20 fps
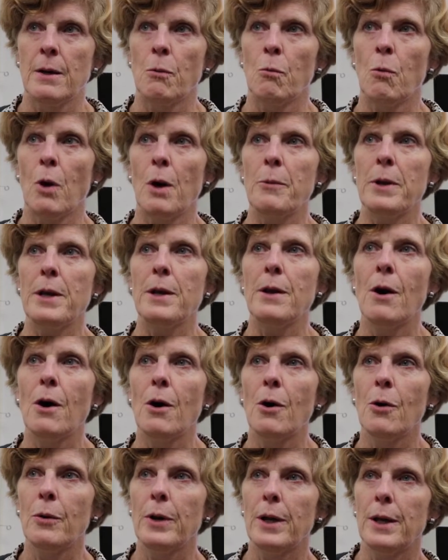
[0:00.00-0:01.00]
What we
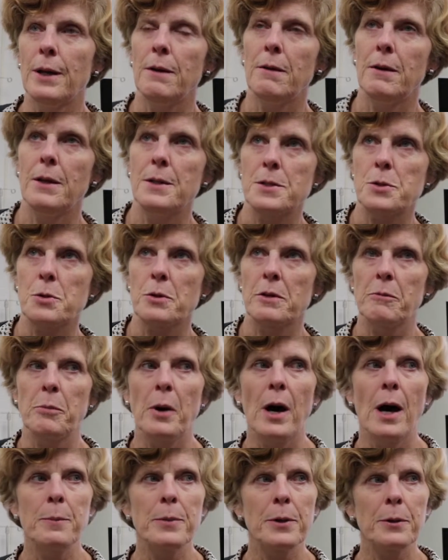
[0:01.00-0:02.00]
know in, in sort of
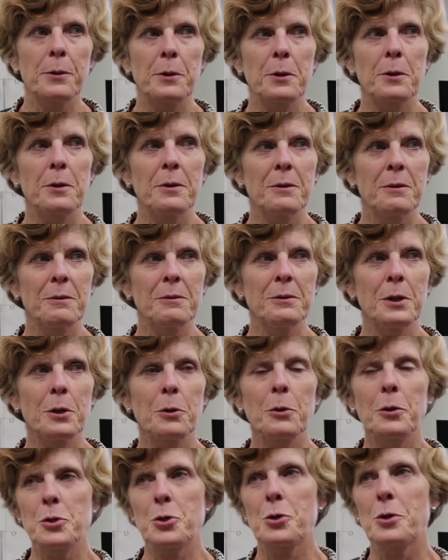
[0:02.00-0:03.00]
popular
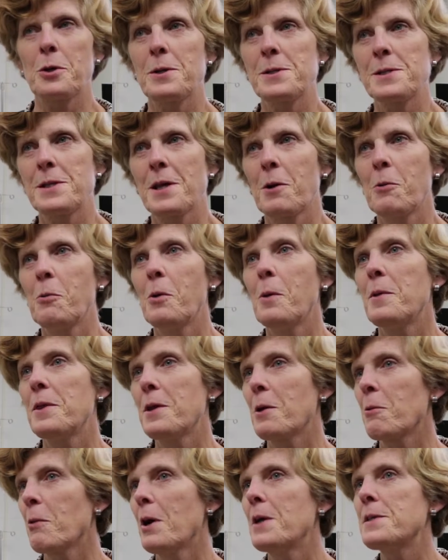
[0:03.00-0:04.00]
literature is that a woman
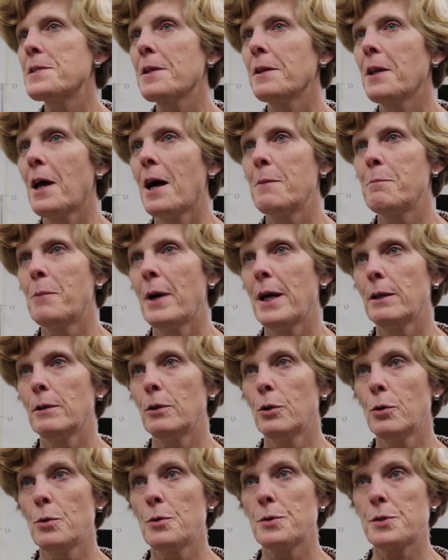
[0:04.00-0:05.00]
that runs a lot might
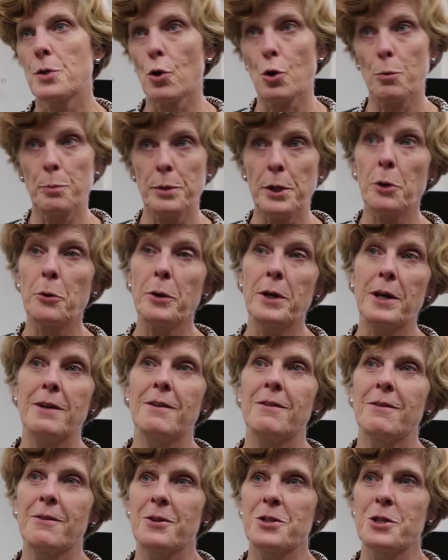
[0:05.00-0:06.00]
lose her period.
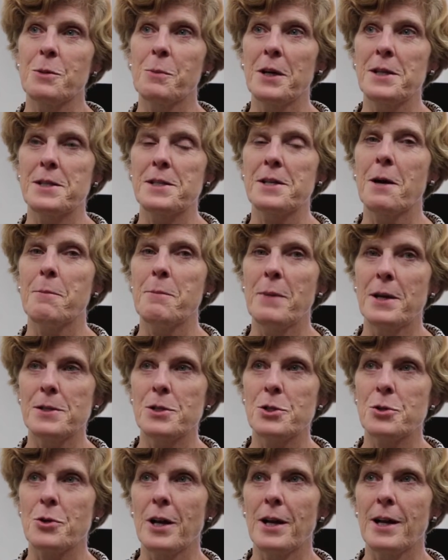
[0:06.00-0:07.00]
She might stop
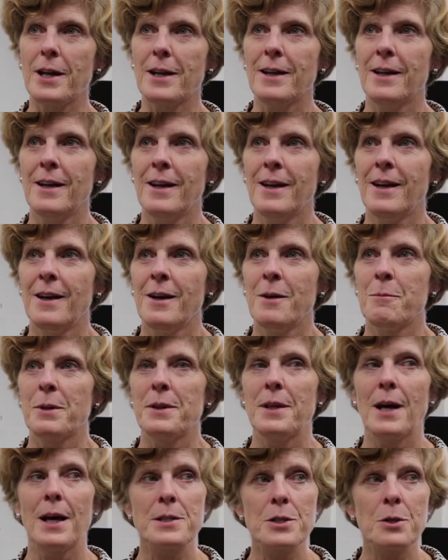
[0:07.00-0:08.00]
menstruating.
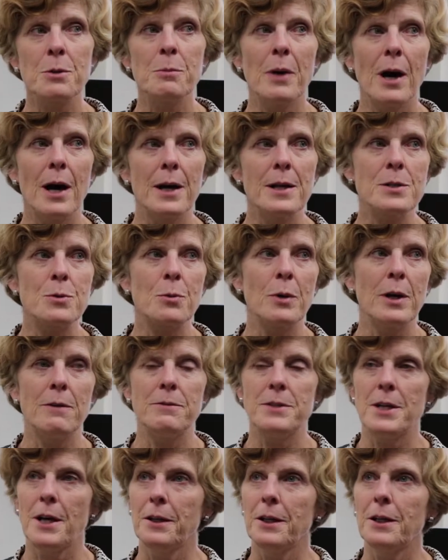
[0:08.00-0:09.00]
But that's her body's way of
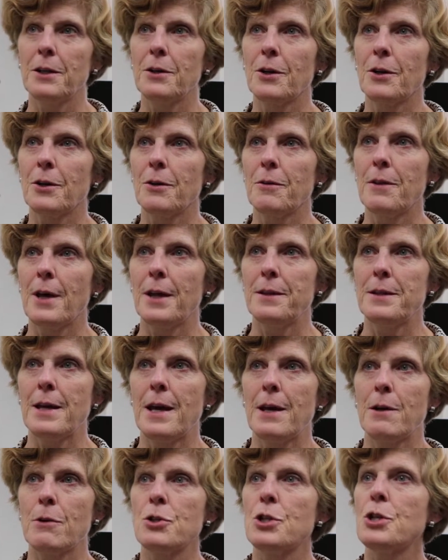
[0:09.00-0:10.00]
telling her that
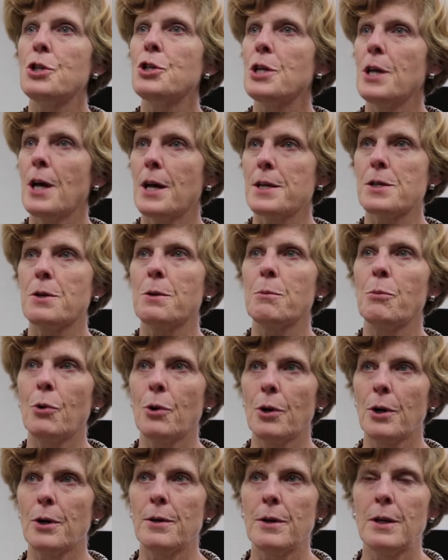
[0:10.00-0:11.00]
the energy she has on
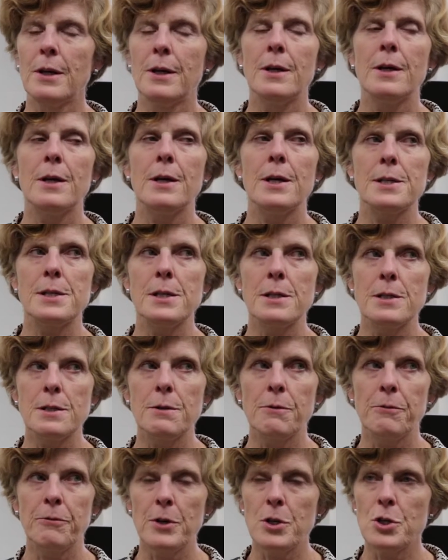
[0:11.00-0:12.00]
board is not
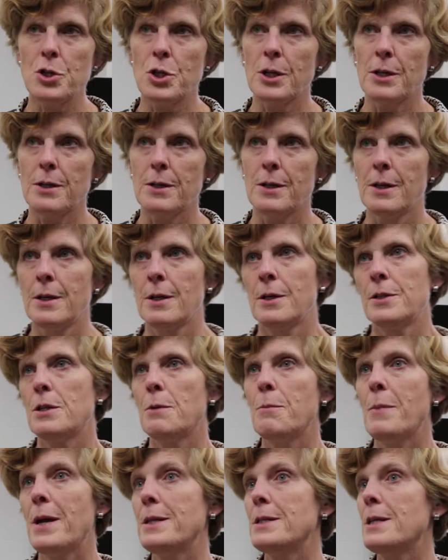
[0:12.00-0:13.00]
sufficient
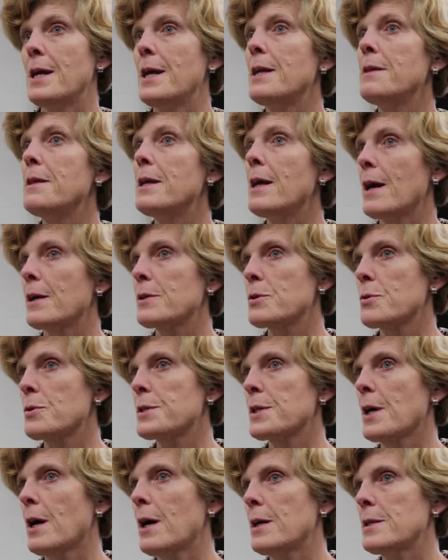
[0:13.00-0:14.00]
to maintain the
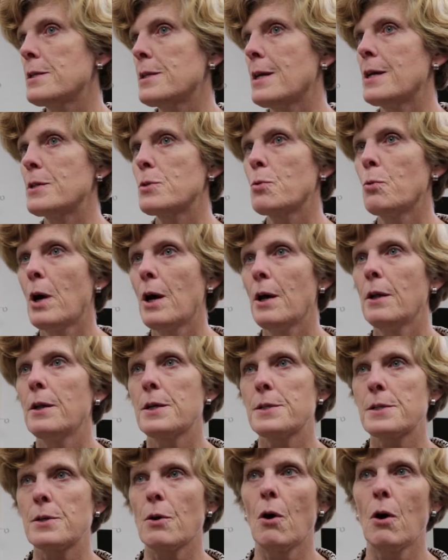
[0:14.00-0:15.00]
exercise as well
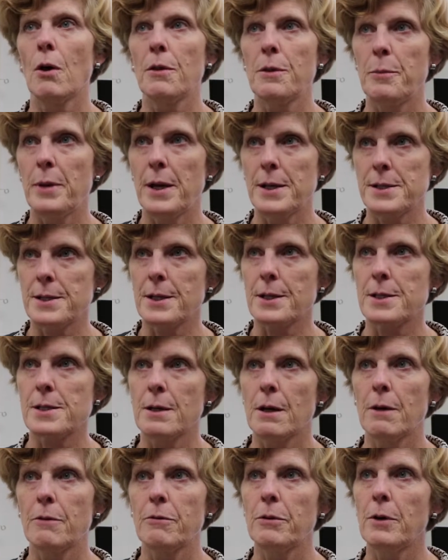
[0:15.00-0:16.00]
as all the basics
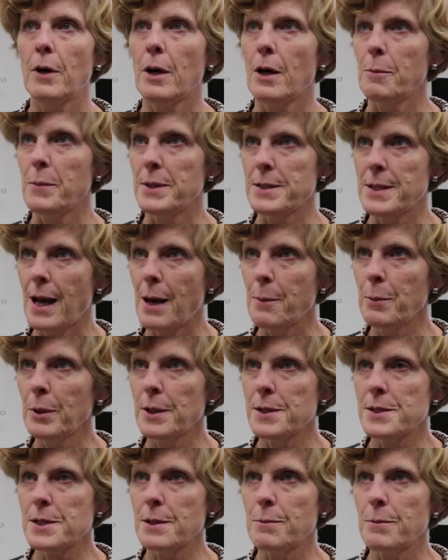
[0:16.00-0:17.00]
of uh,
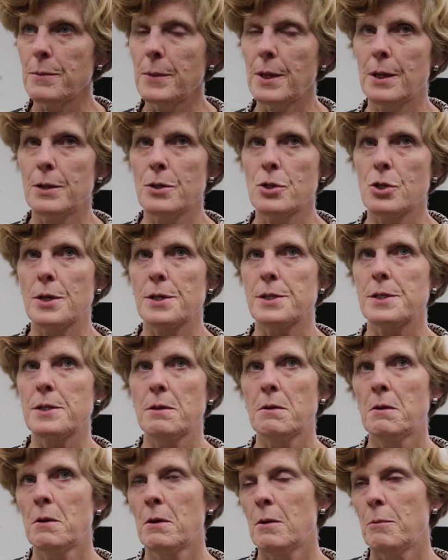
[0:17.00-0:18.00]
metabolism and just
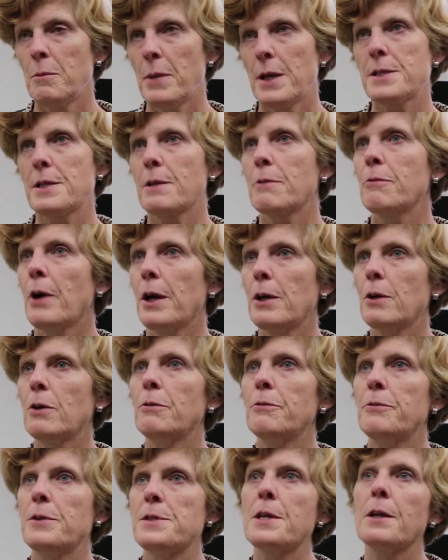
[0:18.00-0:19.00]
basic vital
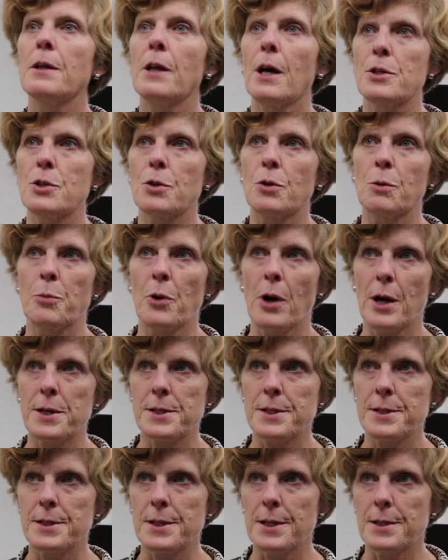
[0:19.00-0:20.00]
physiological
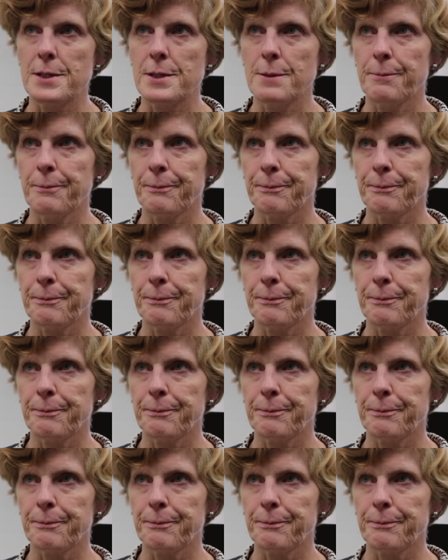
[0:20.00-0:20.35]
processes.